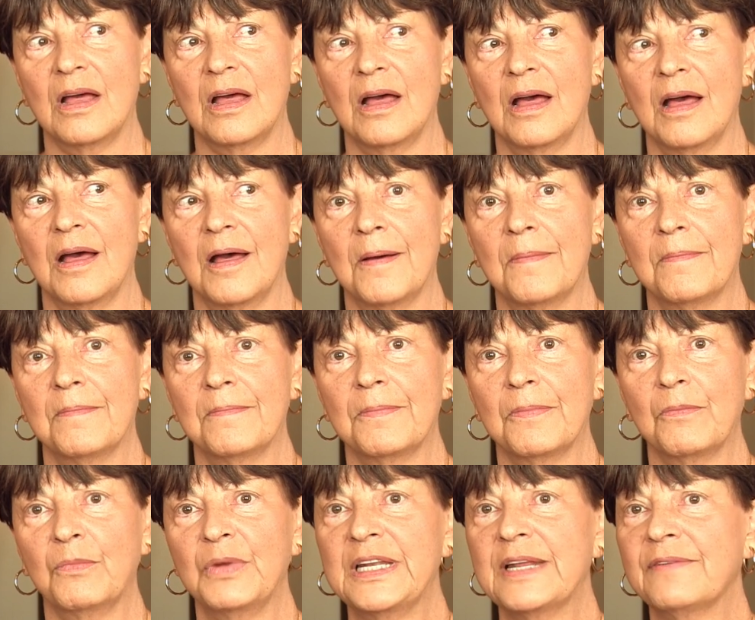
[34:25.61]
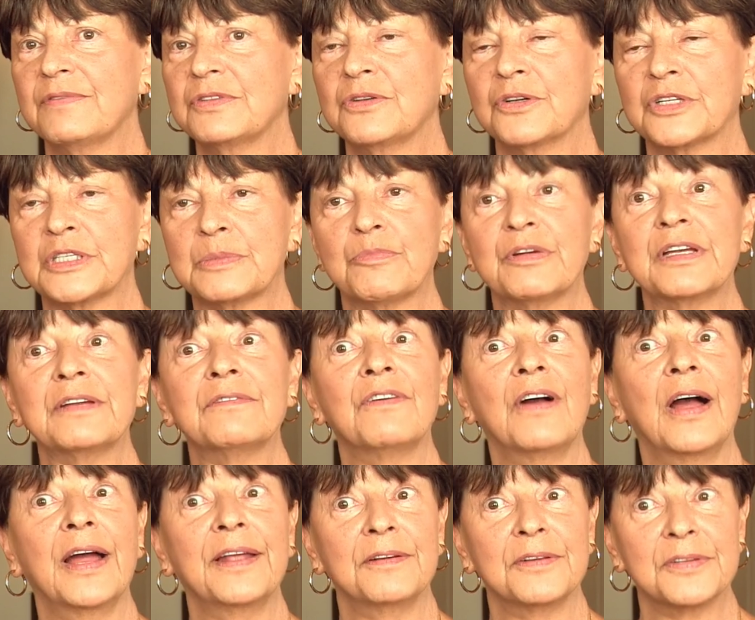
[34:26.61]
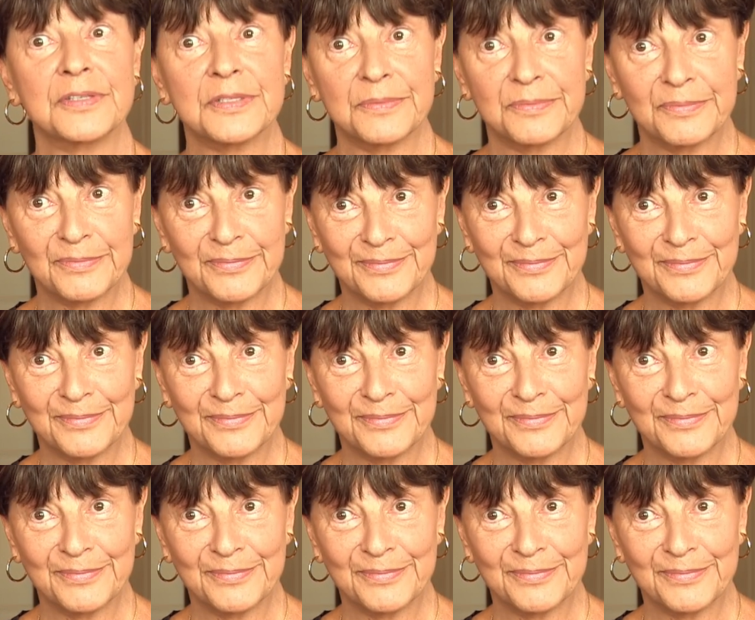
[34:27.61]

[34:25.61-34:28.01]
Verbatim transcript: um, we never took spring finals